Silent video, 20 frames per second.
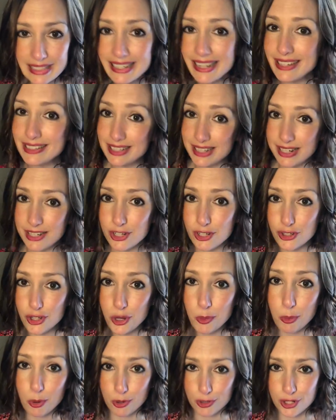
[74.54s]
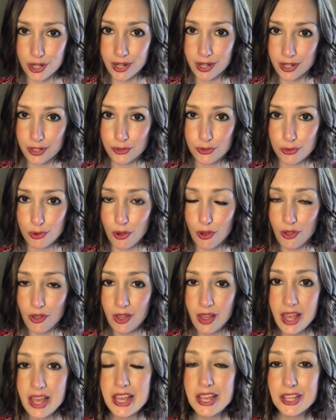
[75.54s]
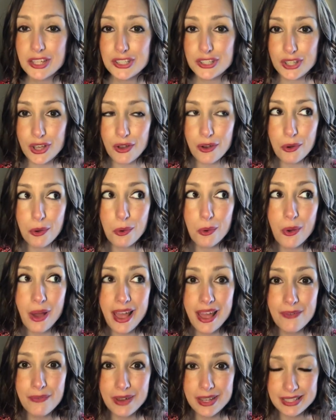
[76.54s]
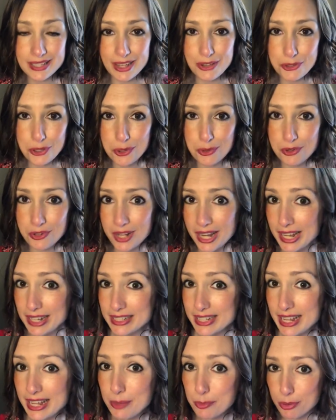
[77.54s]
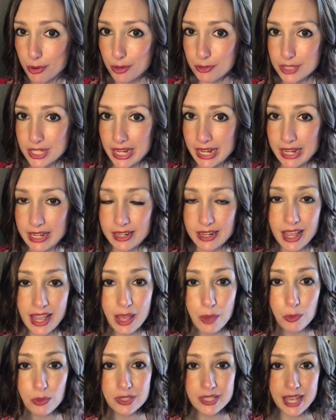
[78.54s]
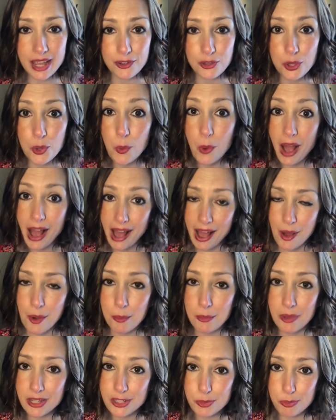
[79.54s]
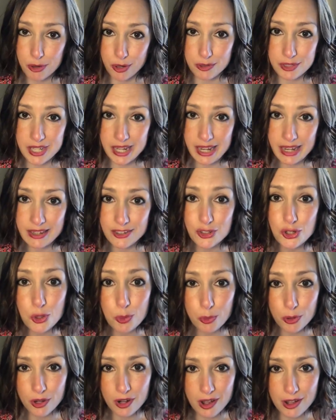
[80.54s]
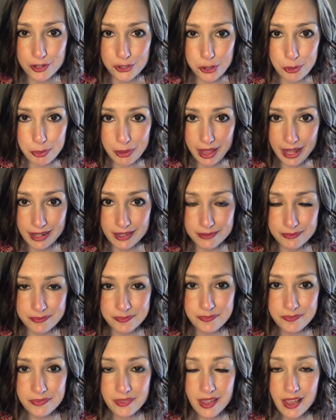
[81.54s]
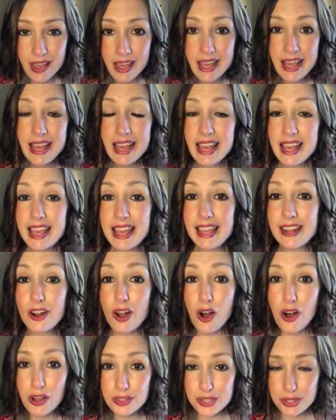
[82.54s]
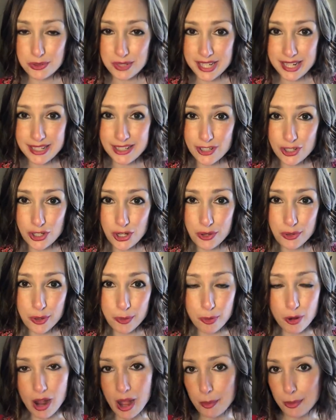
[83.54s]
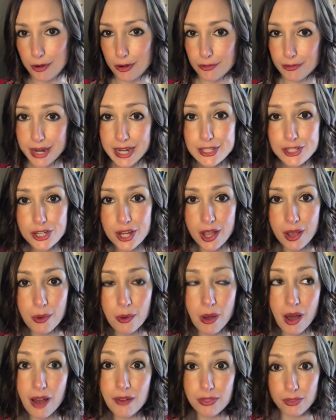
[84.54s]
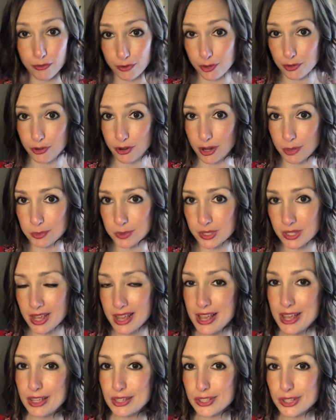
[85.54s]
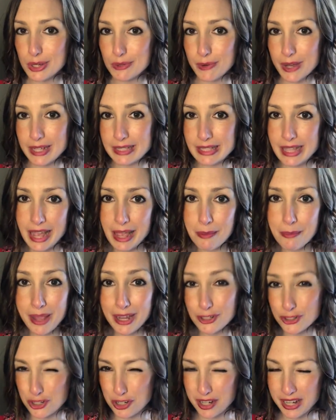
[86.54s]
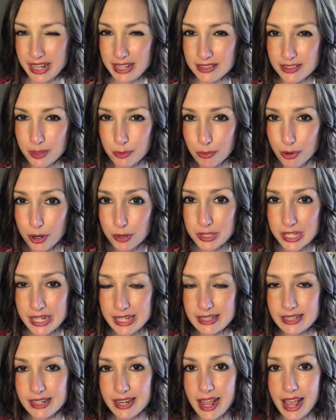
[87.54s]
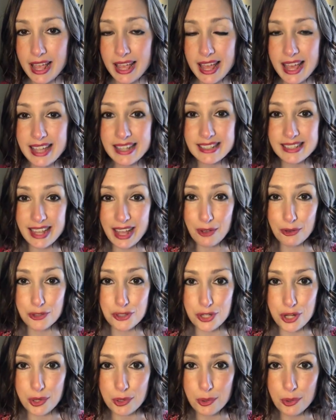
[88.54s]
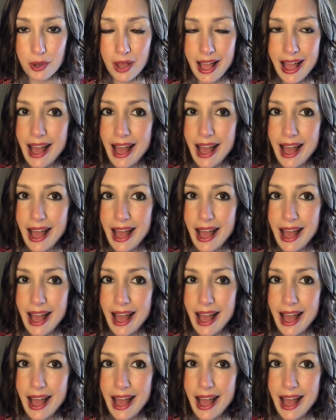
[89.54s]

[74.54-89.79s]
it teaches you portion control. So if I tell you you need to eat protein, it will tell you how much protein to put on your plate. It also teaches you the proper ratio of the food groups. So if I say make sure to eat some protein today, it tells you